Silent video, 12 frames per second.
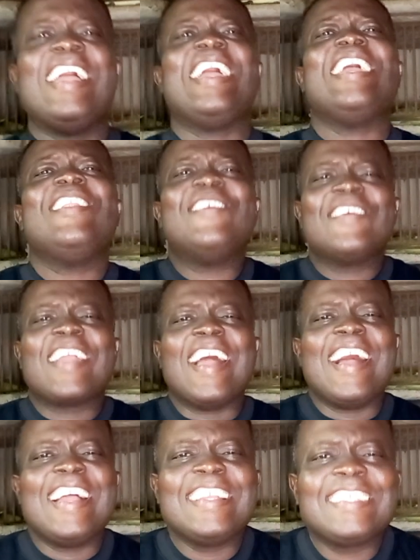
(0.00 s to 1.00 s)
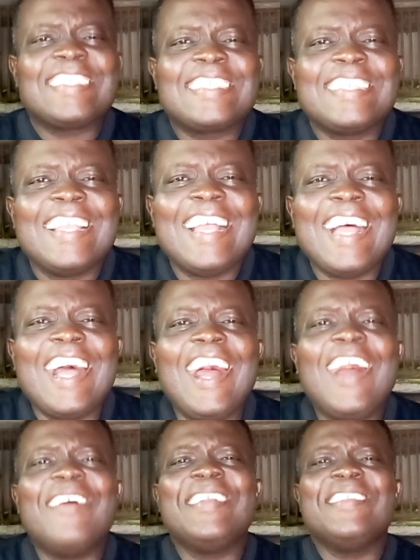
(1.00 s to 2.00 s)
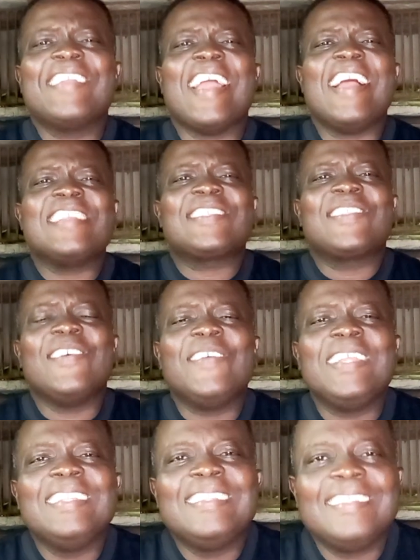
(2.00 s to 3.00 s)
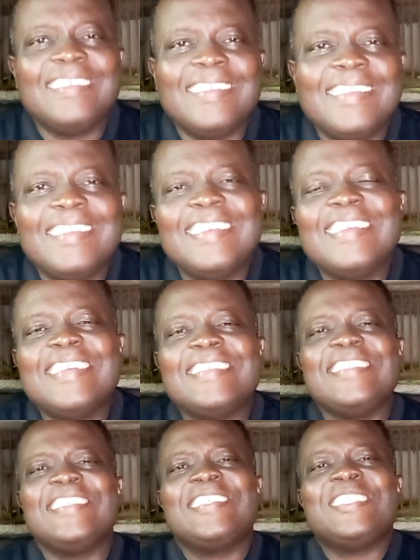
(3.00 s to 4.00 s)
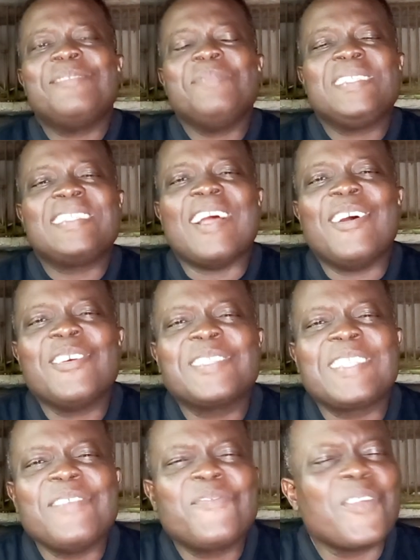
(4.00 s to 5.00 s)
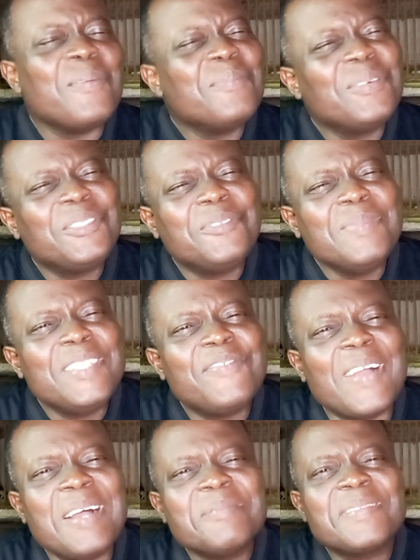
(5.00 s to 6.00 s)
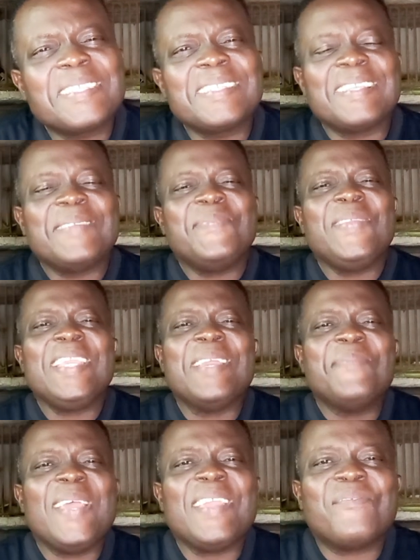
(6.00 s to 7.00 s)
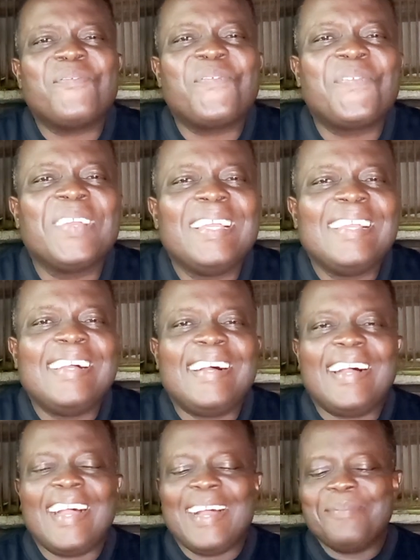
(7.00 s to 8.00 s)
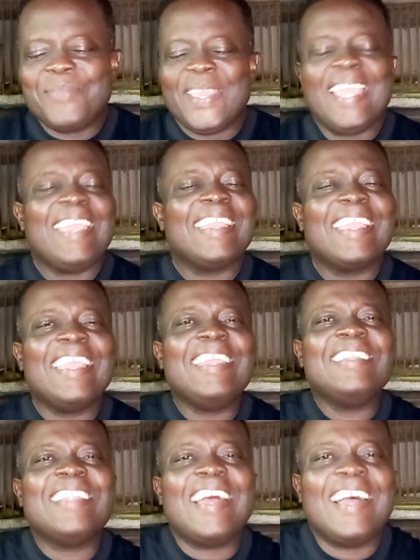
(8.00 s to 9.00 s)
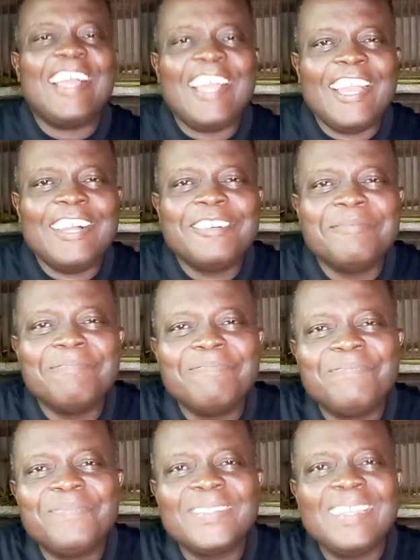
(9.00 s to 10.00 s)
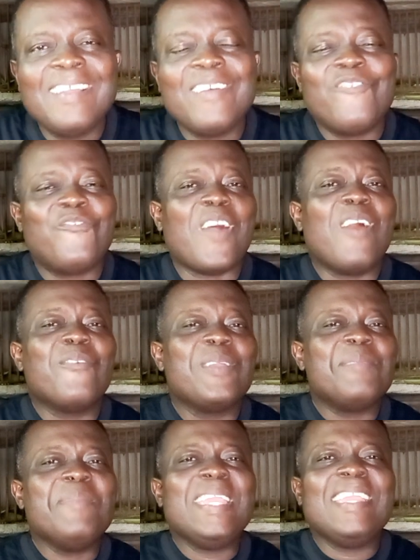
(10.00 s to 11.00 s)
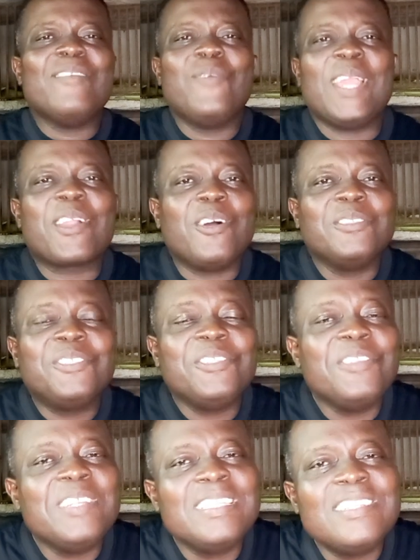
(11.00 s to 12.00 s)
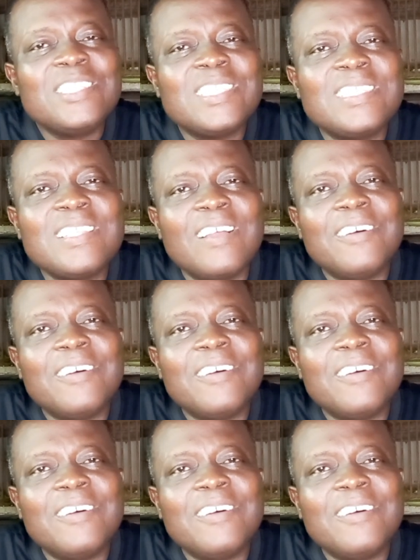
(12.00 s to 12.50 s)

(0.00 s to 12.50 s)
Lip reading: Hello guys, how are you guys doing? This is Mr. Austin from Bushmeat Farms, BMF. I'm here again. Farm with me. We are continuing this.